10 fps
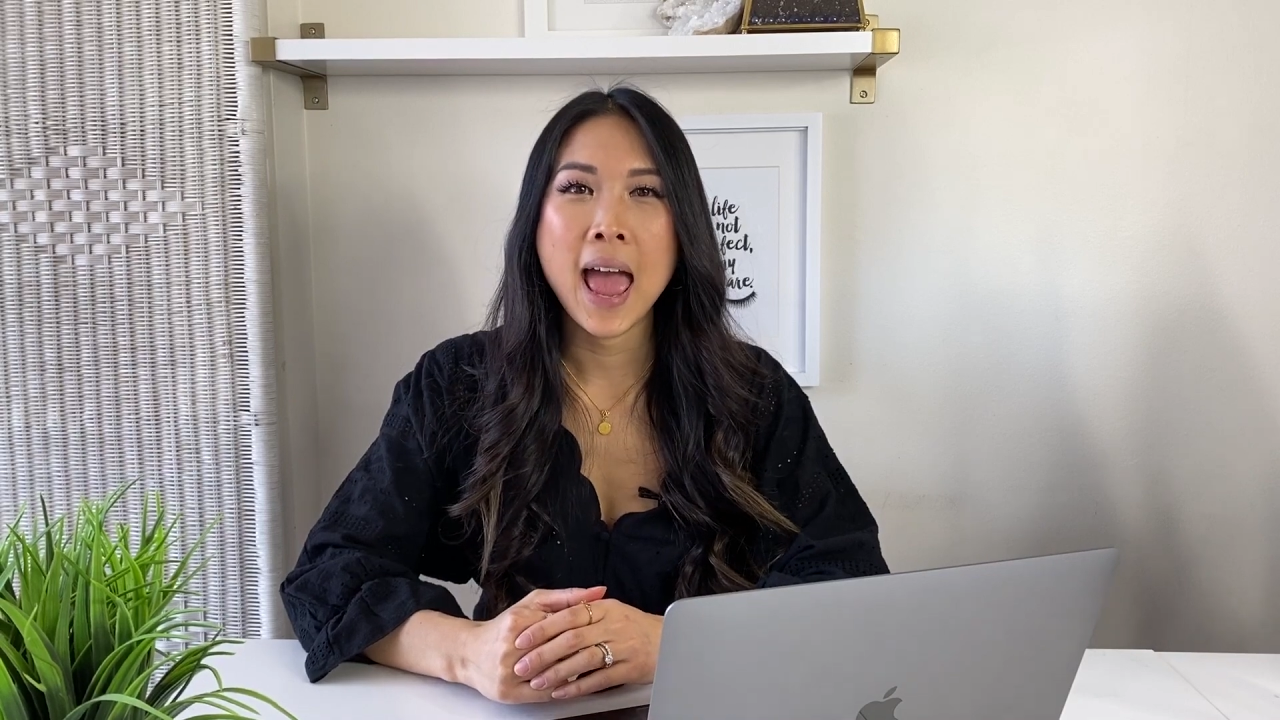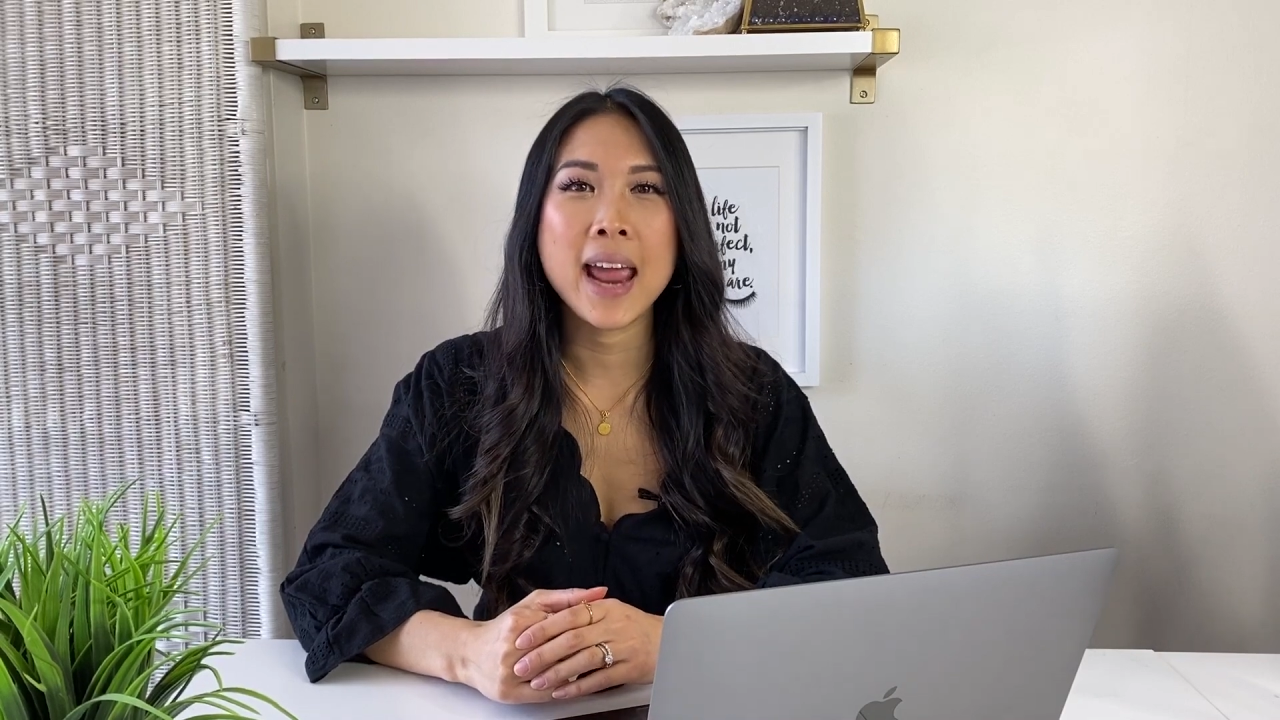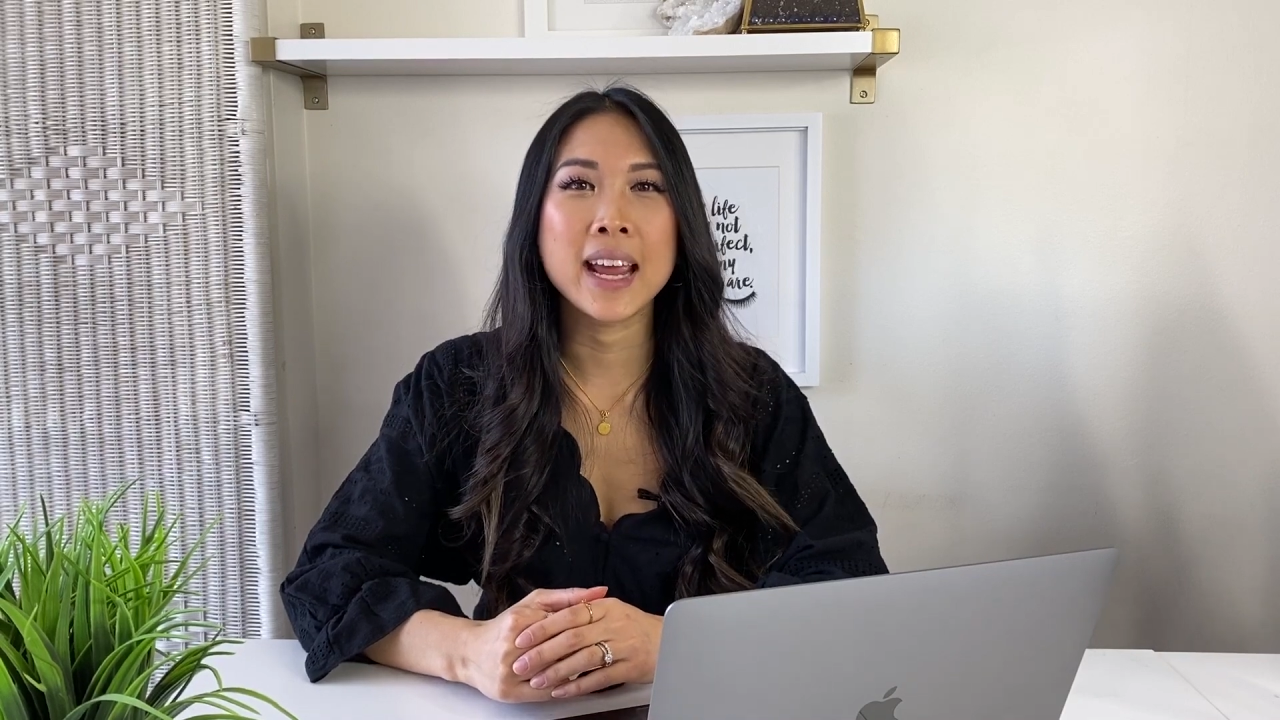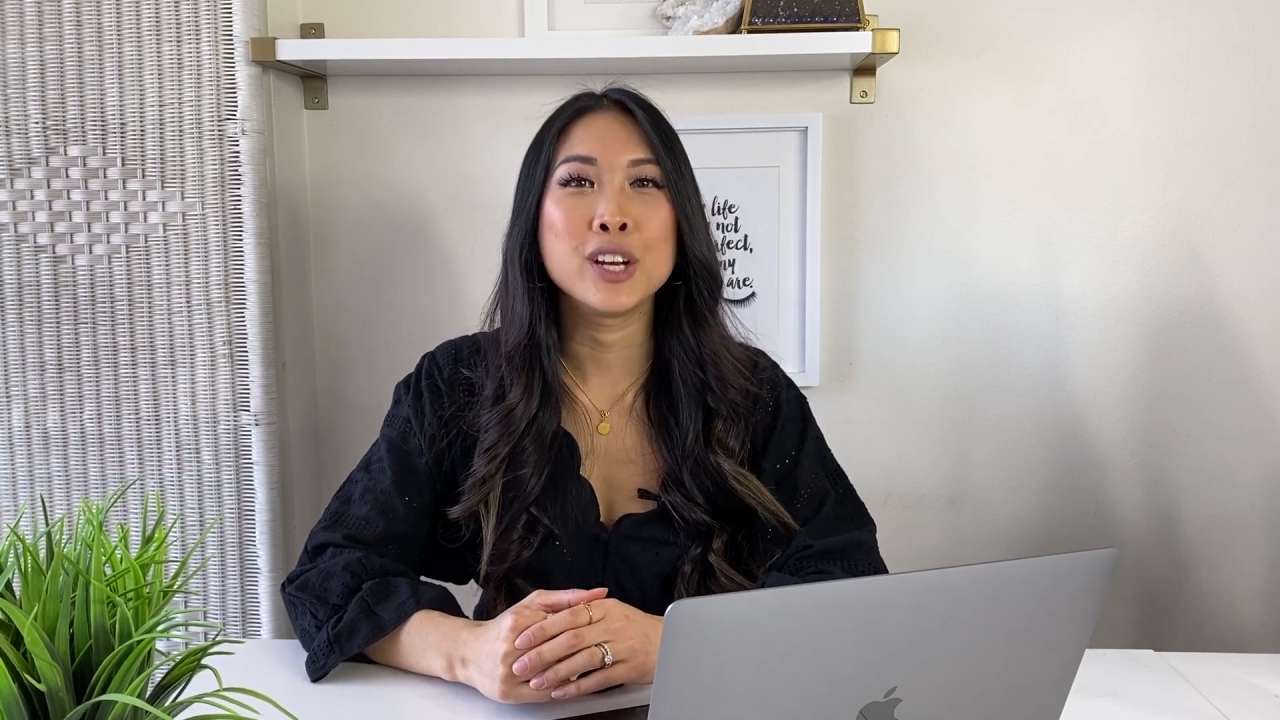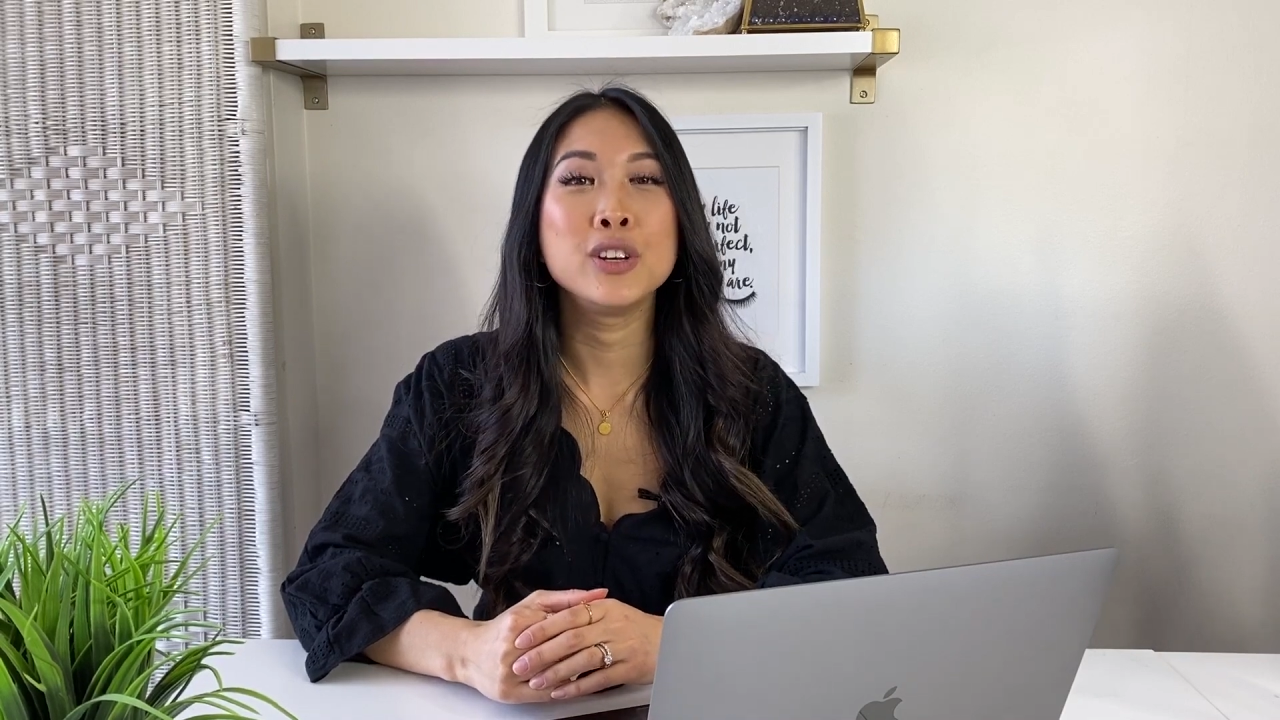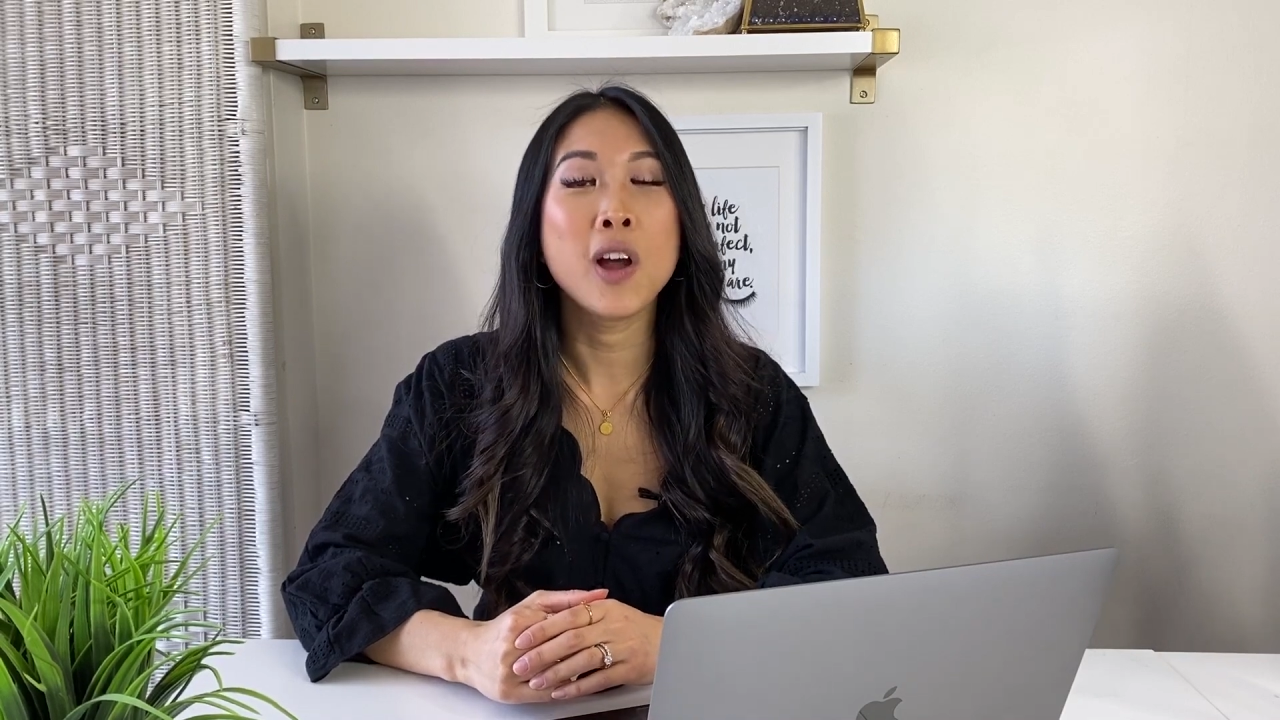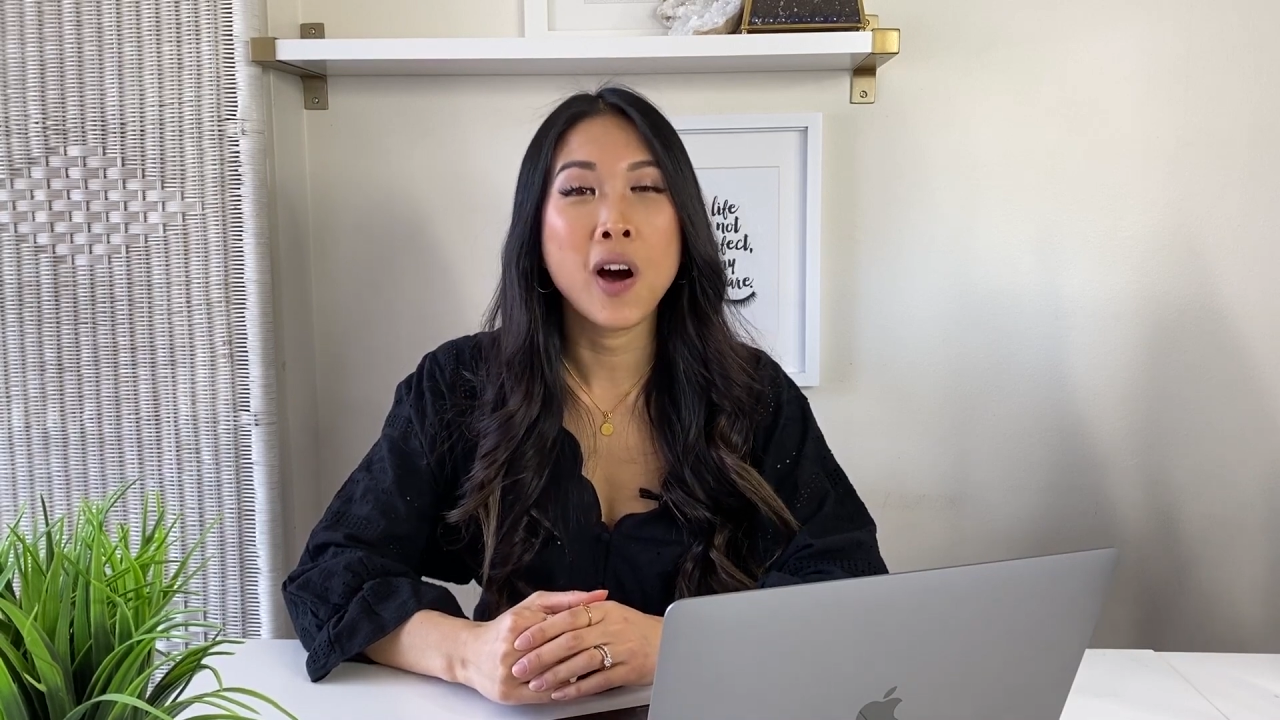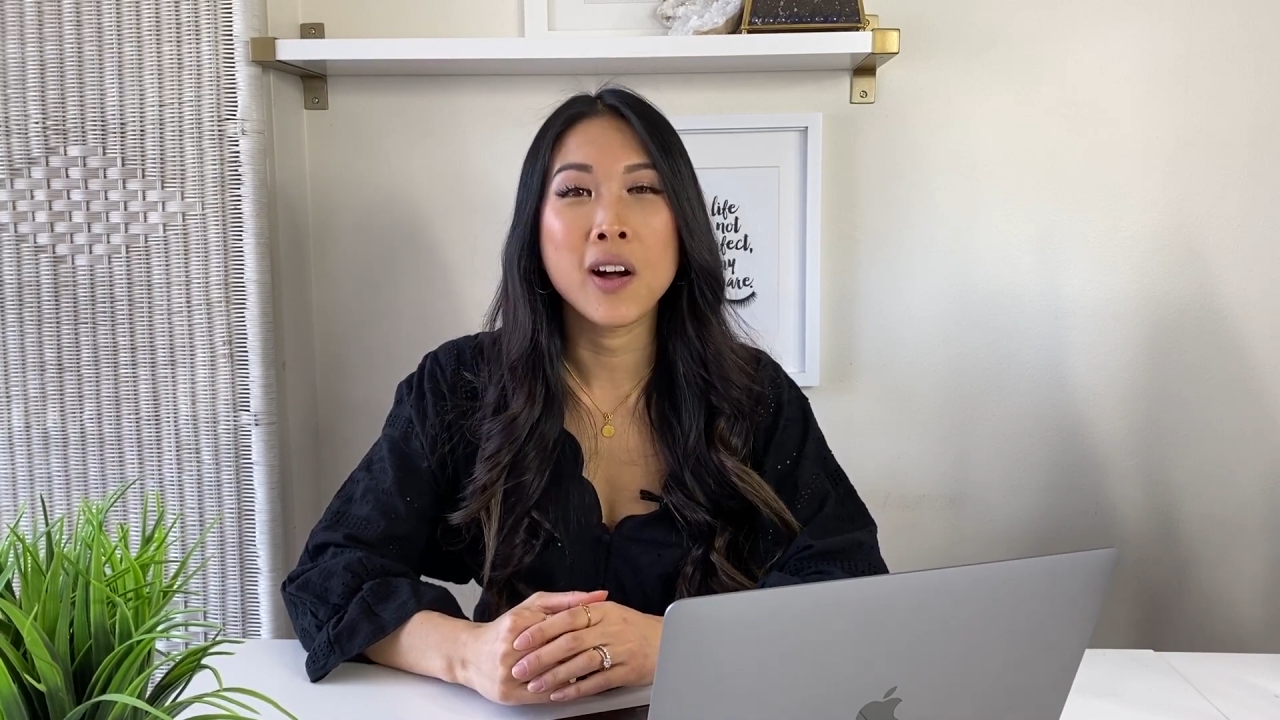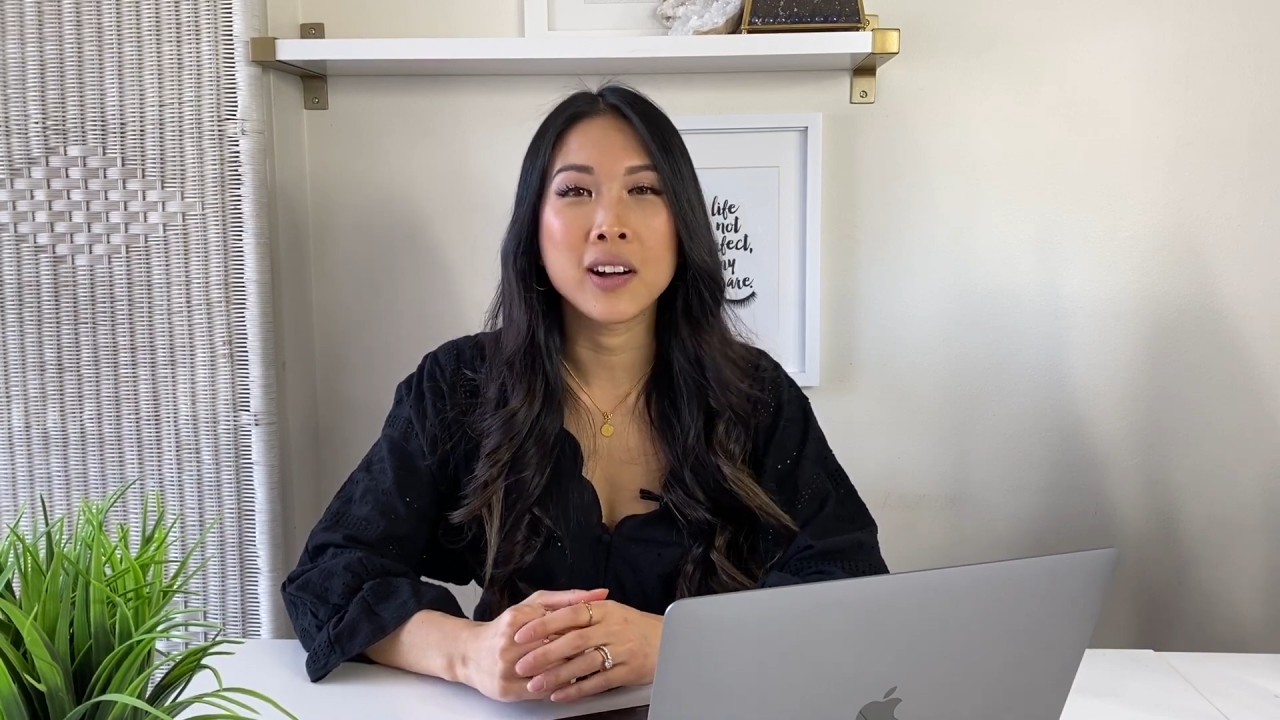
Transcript: and not